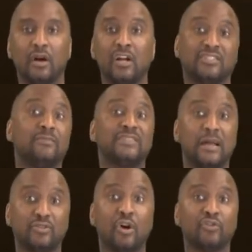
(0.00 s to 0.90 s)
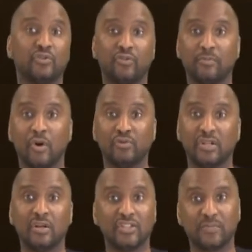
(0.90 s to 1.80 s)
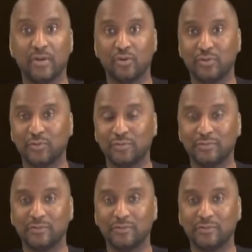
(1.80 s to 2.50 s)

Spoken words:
are sometimes also the most unspiritual.